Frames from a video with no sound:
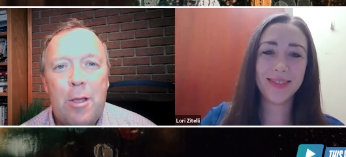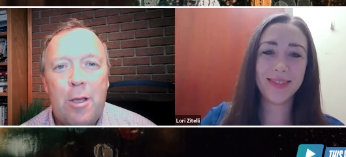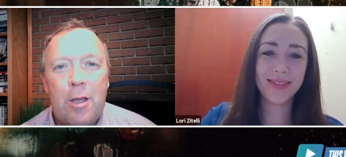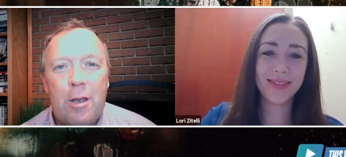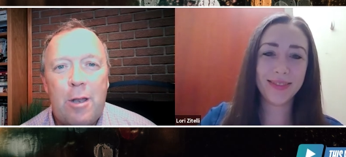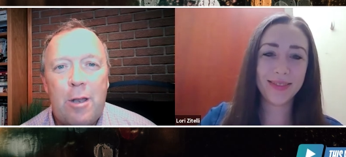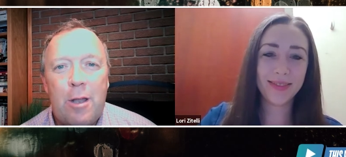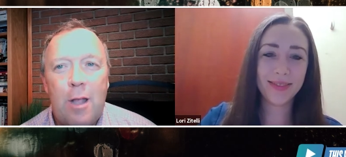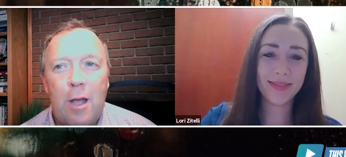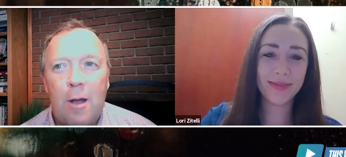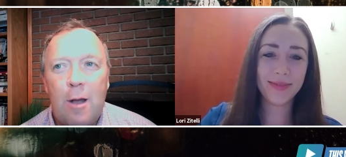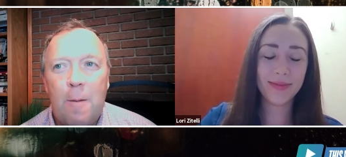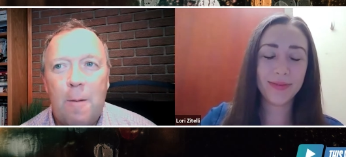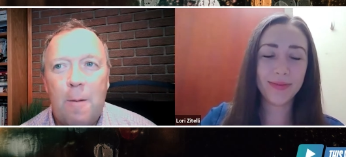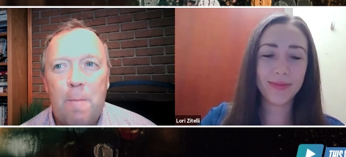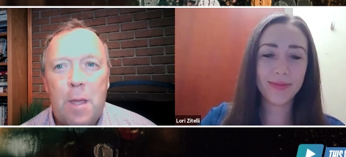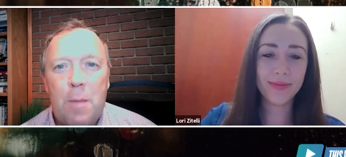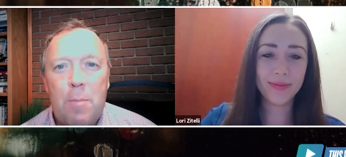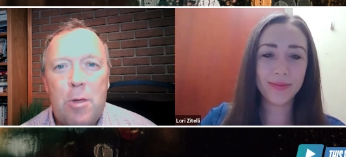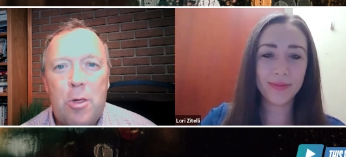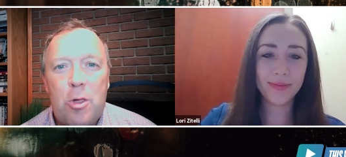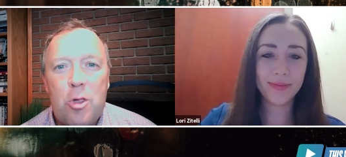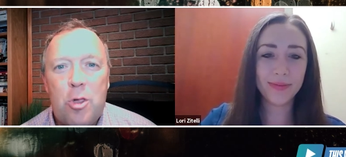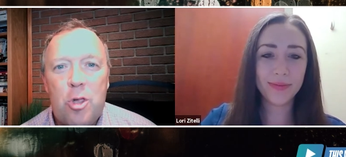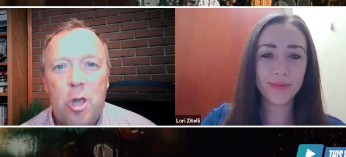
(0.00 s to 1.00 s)
Speaker 1: could uh, maybe
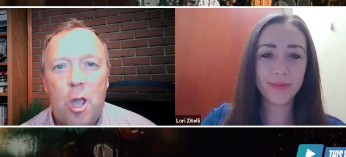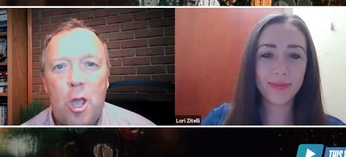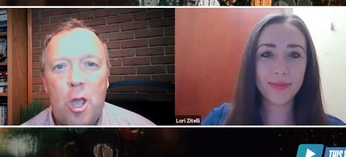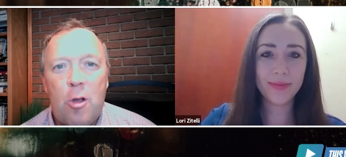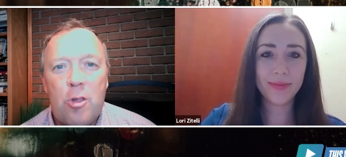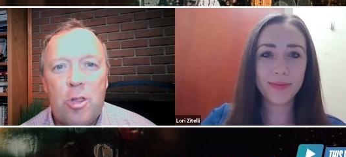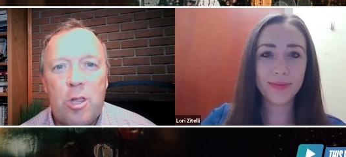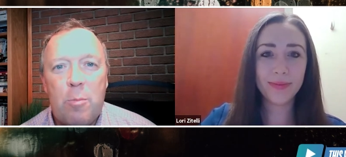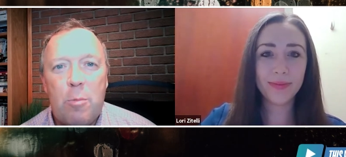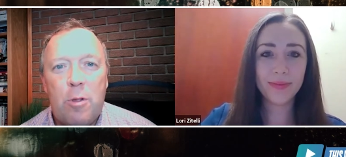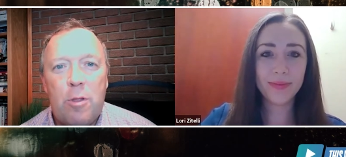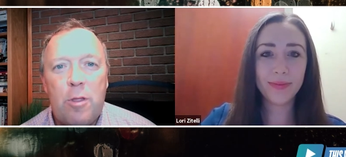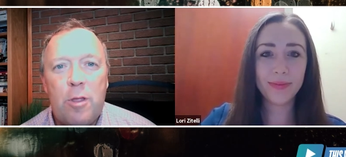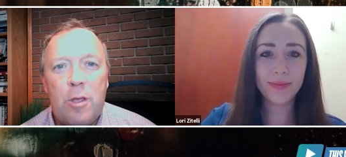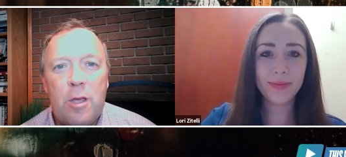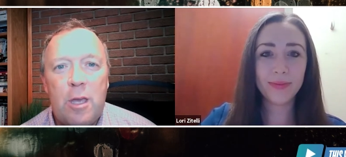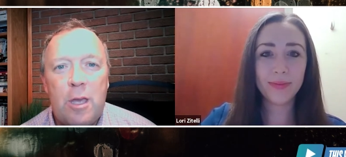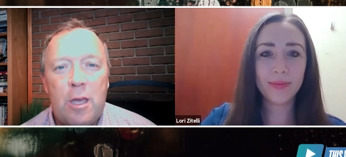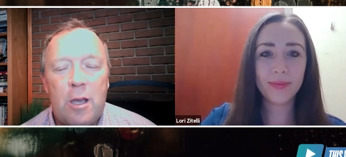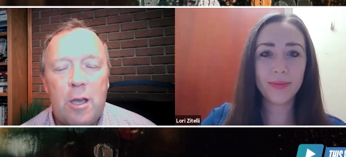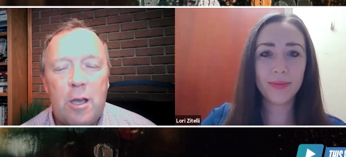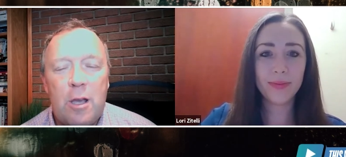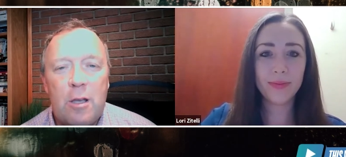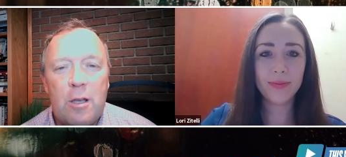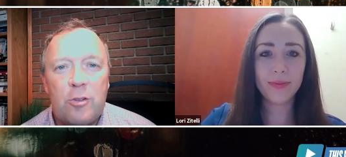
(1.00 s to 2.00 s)
share some of the
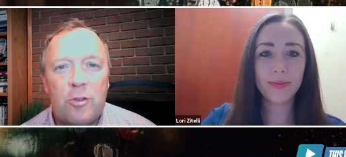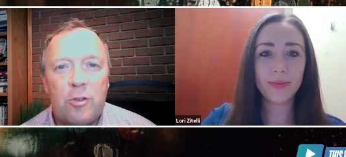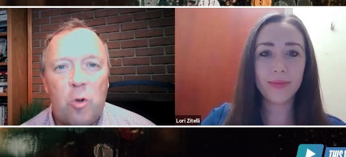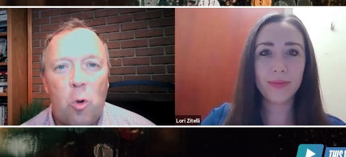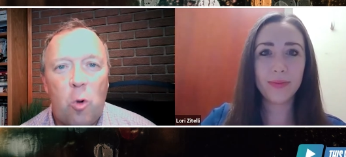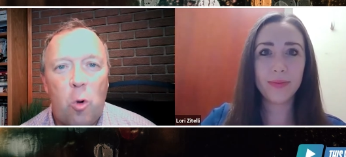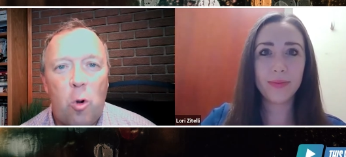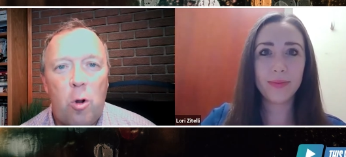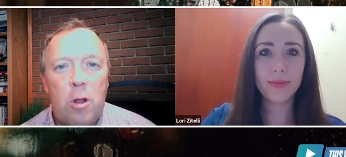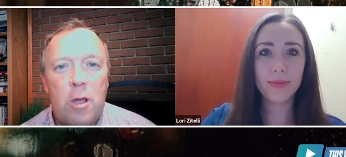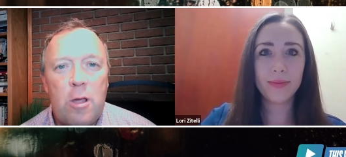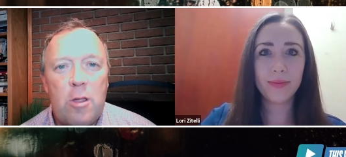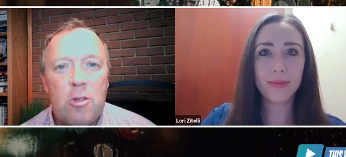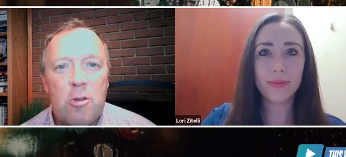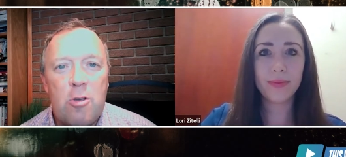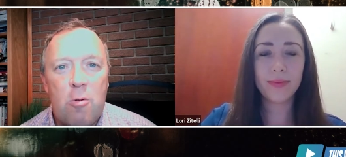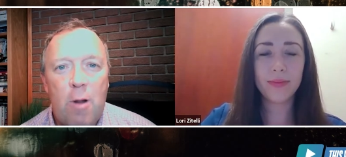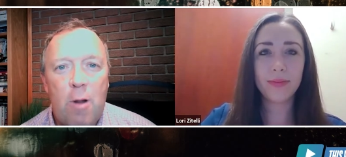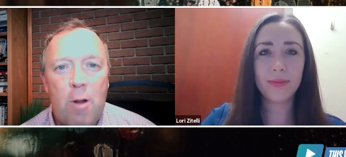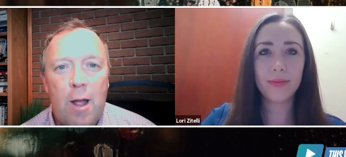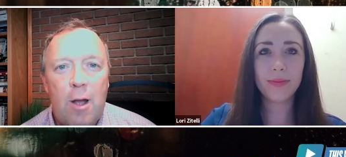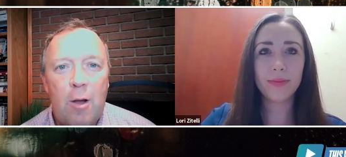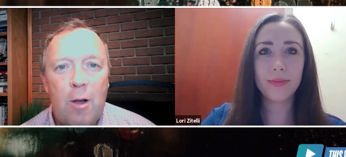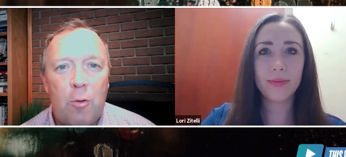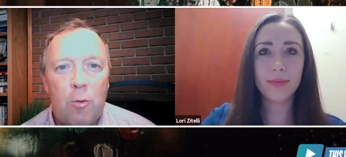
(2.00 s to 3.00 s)
uh, stories
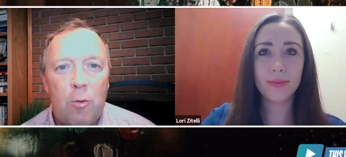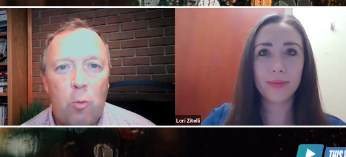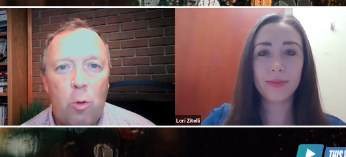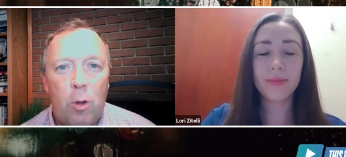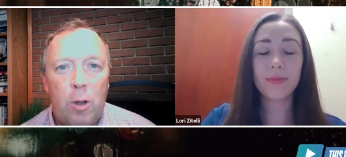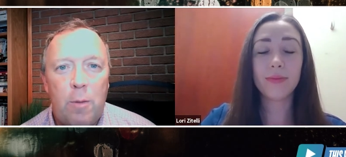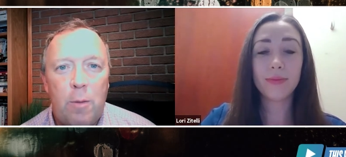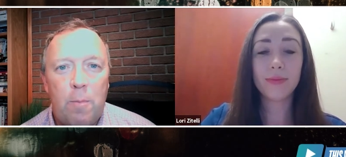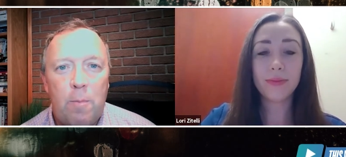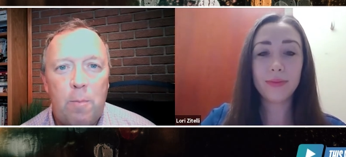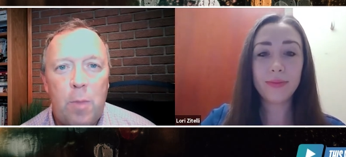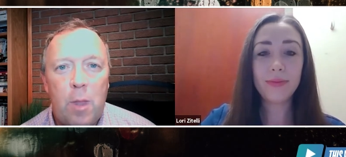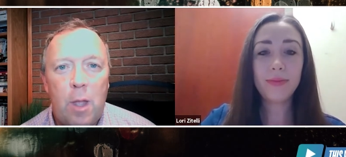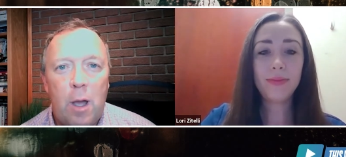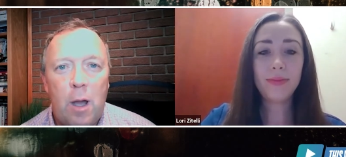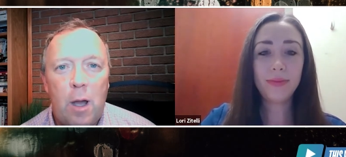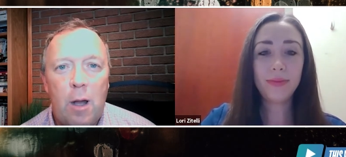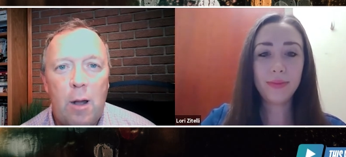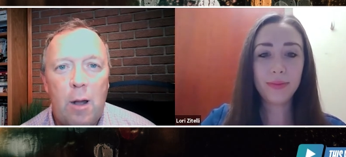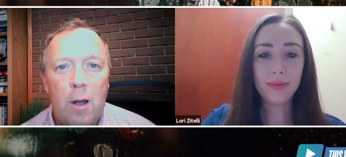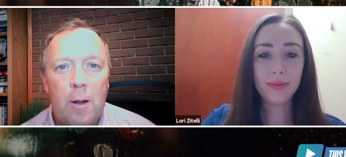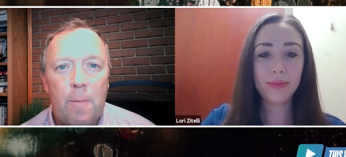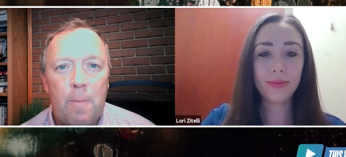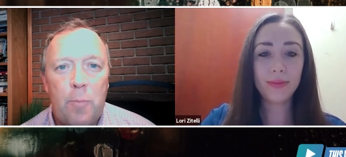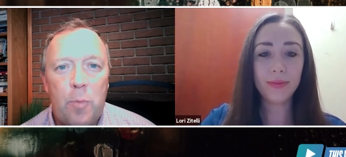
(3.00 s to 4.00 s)
around what
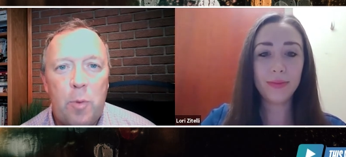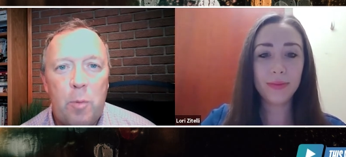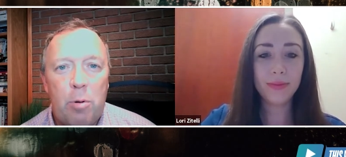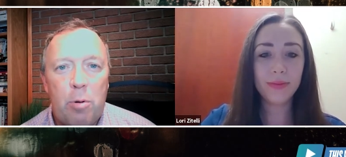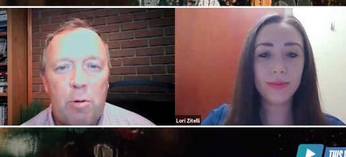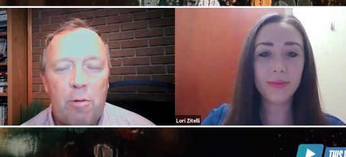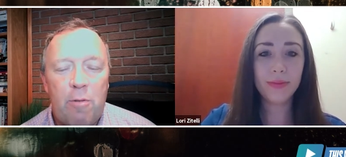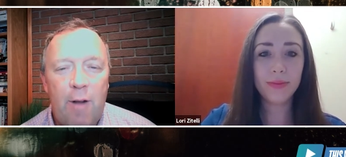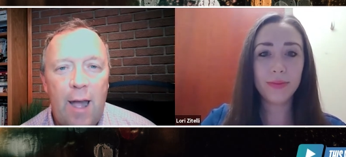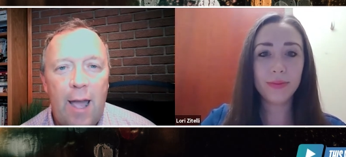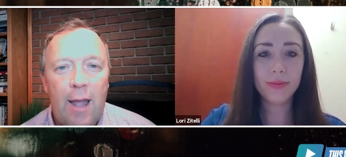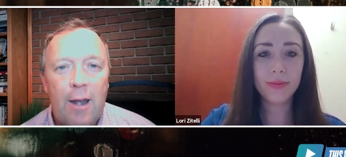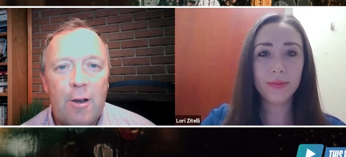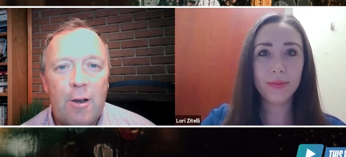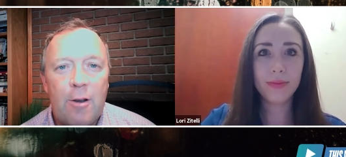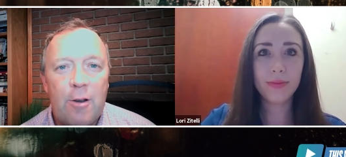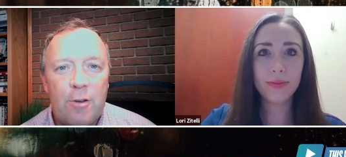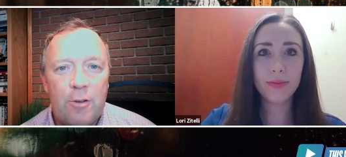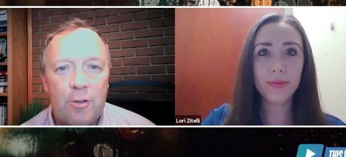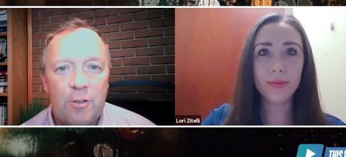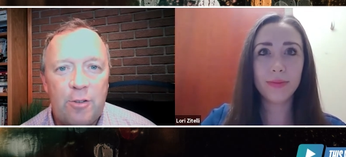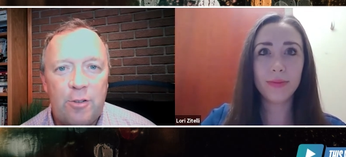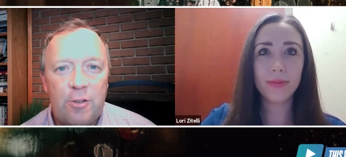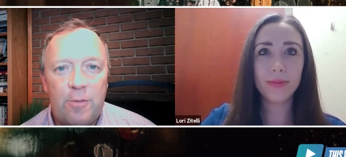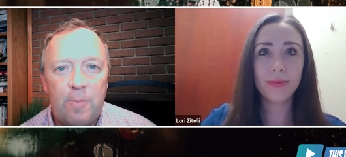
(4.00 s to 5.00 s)
uh,
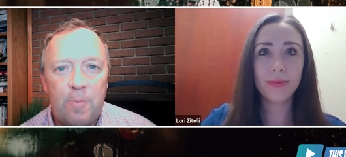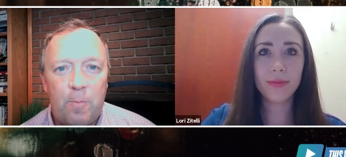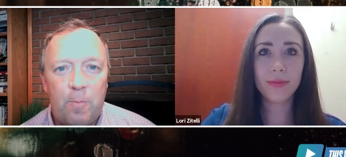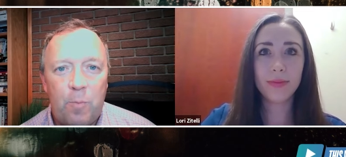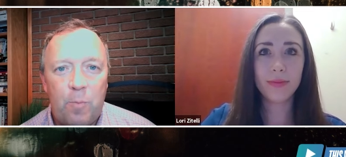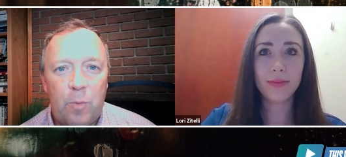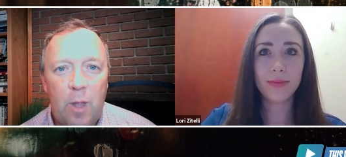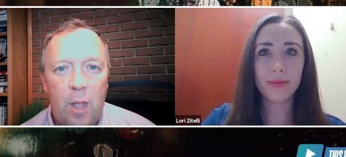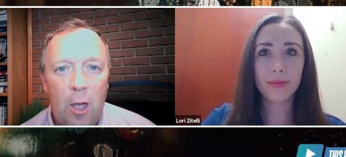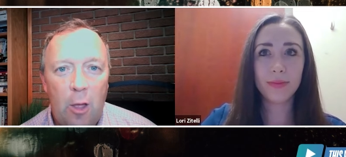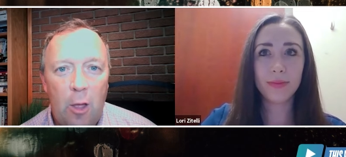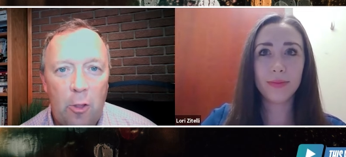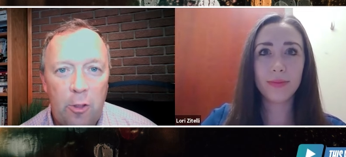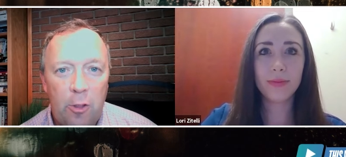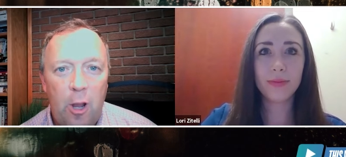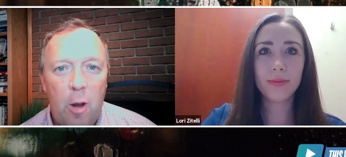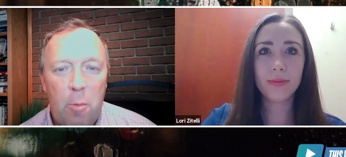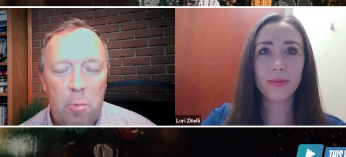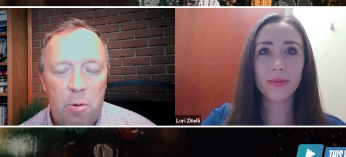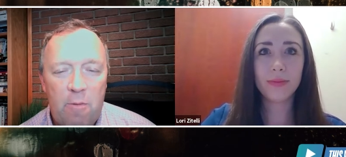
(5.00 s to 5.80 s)
providers, healthcare